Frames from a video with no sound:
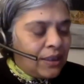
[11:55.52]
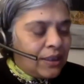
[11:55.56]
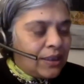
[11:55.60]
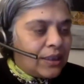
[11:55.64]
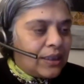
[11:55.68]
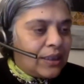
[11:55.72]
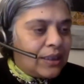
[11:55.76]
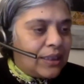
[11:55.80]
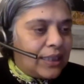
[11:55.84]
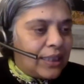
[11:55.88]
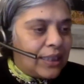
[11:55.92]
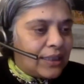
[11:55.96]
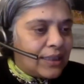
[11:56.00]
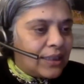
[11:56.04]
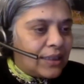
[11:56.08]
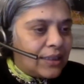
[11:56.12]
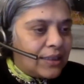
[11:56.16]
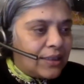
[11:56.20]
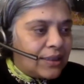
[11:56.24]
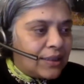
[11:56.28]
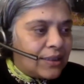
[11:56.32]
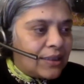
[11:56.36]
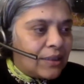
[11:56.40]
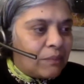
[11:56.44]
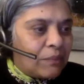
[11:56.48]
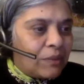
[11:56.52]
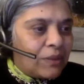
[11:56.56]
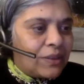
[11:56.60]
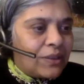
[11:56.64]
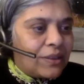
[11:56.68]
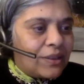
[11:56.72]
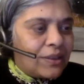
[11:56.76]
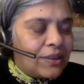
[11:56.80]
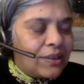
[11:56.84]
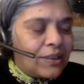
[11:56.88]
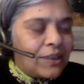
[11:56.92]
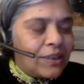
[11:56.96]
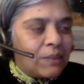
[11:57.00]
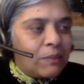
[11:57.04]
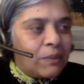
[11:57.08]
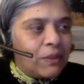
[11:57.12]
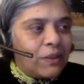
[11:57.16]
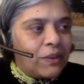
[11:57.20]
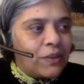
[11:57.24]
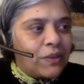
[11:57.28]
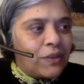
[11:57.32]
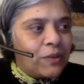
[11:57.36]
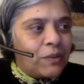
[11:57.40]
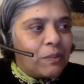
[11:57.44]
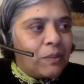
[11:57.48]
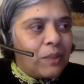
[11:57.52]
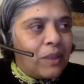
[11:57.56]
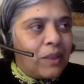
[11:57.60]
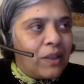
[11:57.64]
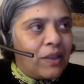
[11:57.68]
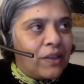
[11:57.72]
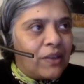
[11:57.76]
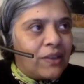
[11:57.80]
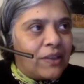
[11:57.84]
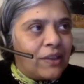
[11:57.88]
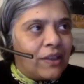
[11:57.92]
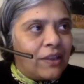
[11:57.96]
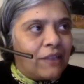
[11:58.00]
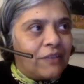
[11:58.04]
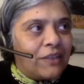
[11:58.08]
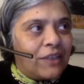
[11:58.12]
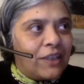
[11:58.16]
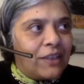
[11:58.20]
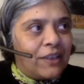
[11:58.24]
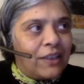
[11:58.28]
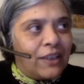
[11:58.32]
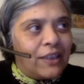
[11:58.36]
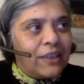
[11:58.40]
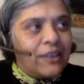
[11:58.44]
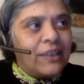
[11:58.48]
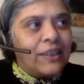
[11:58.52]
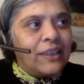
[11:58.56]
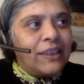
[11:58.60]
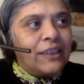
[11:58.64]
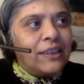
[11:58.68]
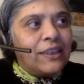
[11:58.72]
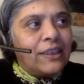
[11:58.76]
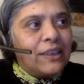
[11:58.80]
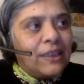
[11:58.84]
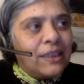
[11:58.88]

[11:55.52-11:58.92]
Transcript: connected in some ways to the spiritual path that I've done. I think